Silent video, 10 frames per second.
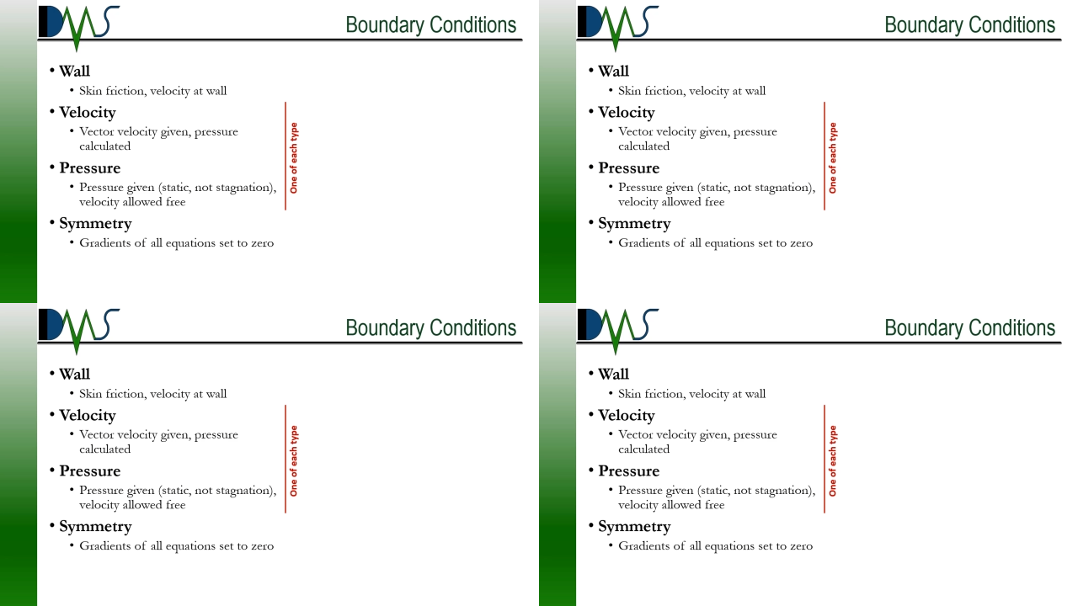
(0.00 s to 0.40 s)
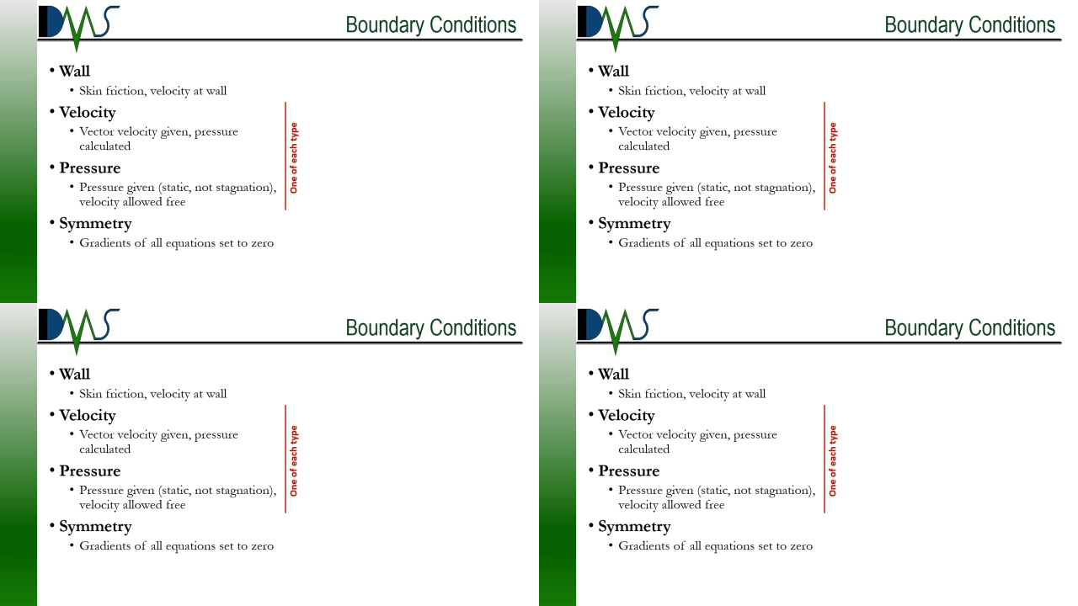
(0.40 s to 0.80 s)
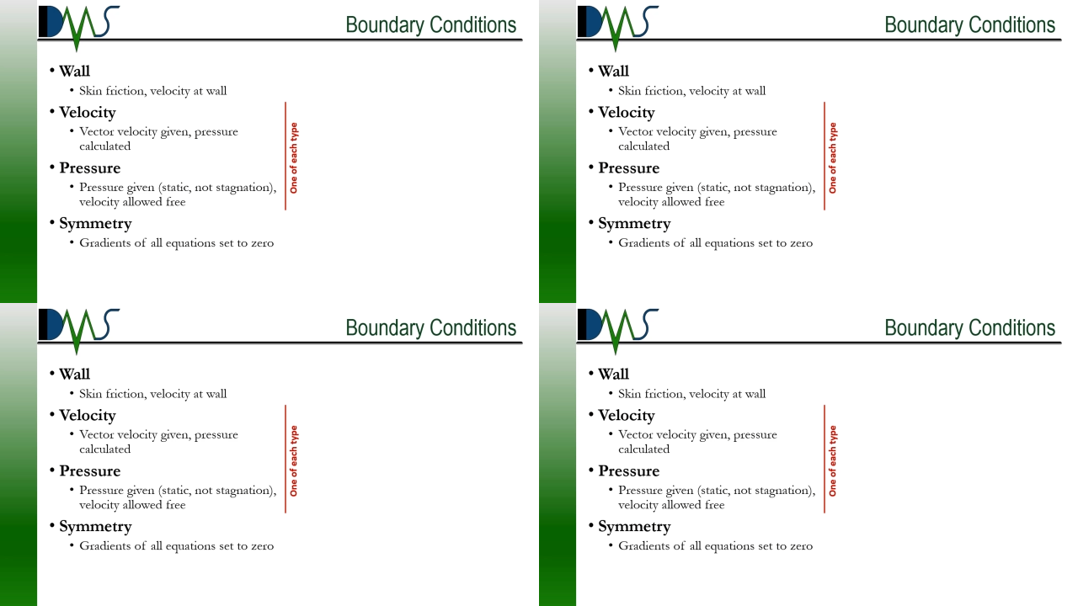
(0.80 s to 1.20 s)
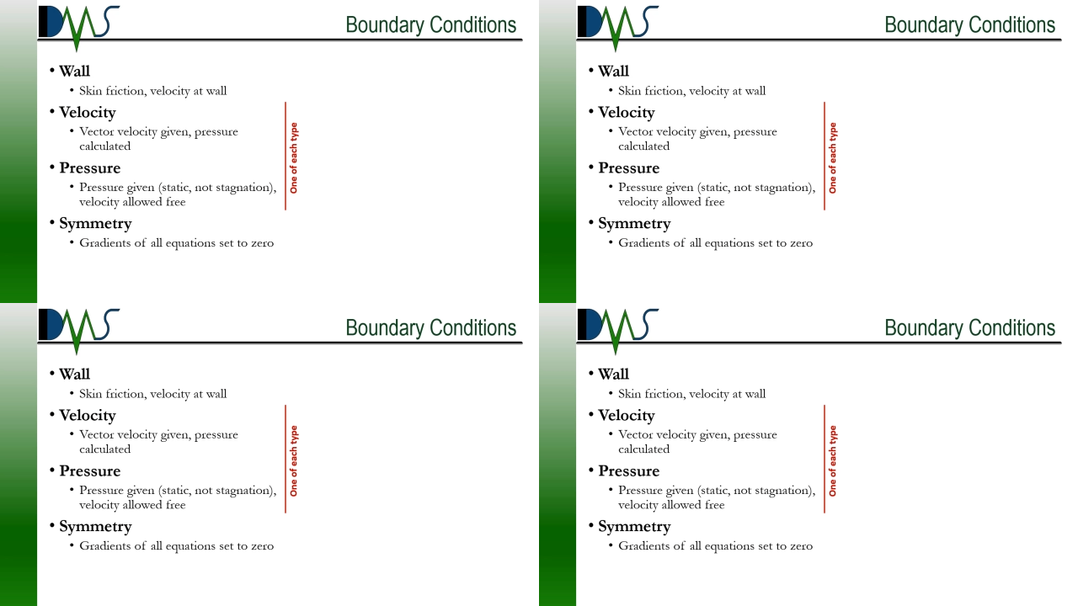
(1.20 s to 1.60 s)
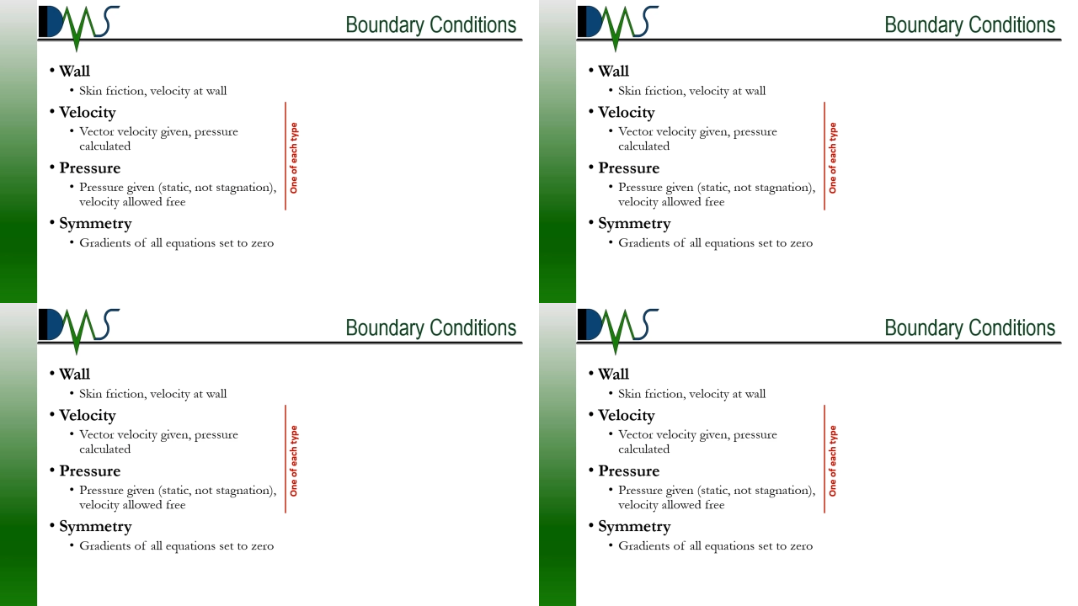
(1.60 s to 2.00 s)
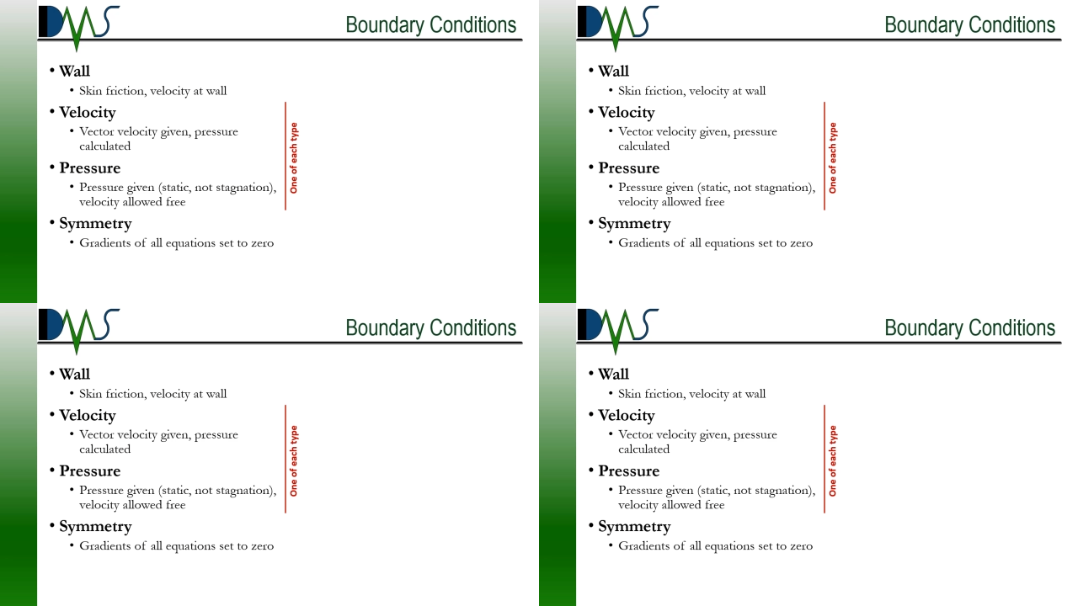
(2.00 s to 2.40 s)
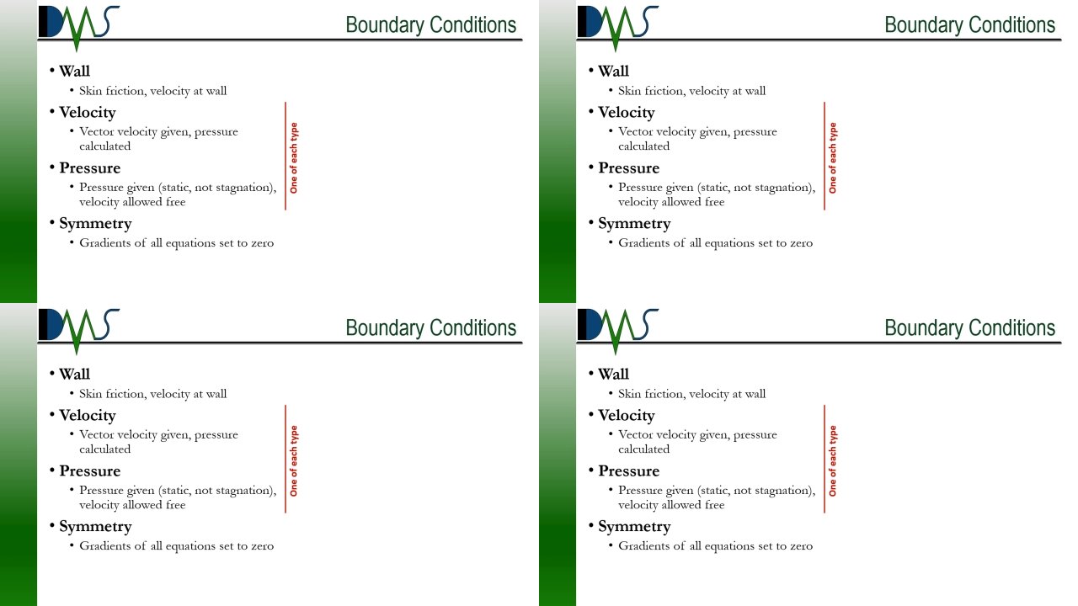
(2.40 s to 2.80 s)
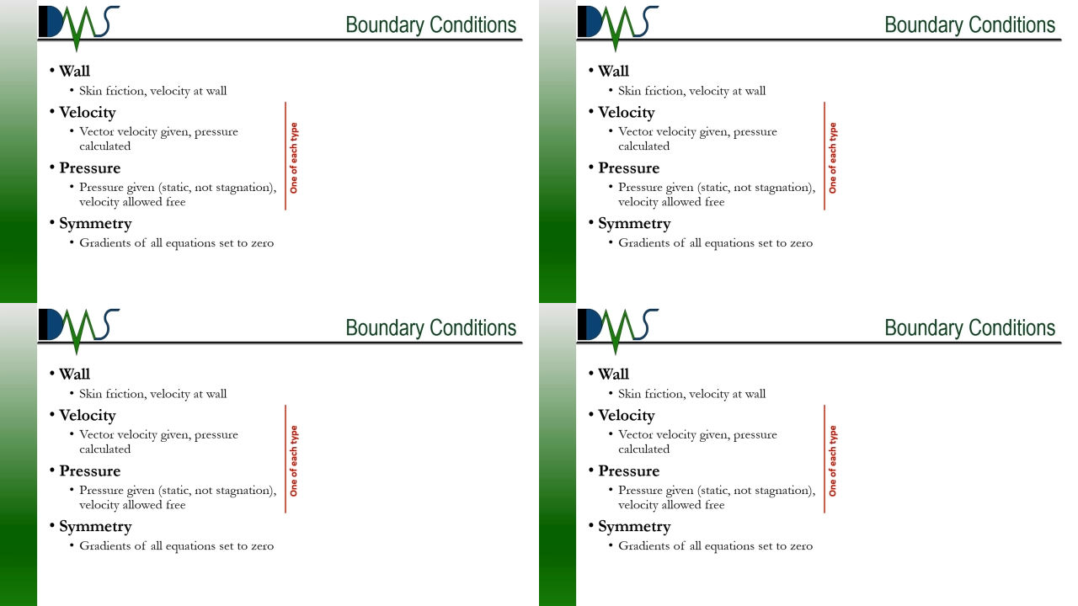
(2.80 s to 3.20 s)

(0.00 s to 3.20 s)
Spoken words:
Nobody's mouth can be seen.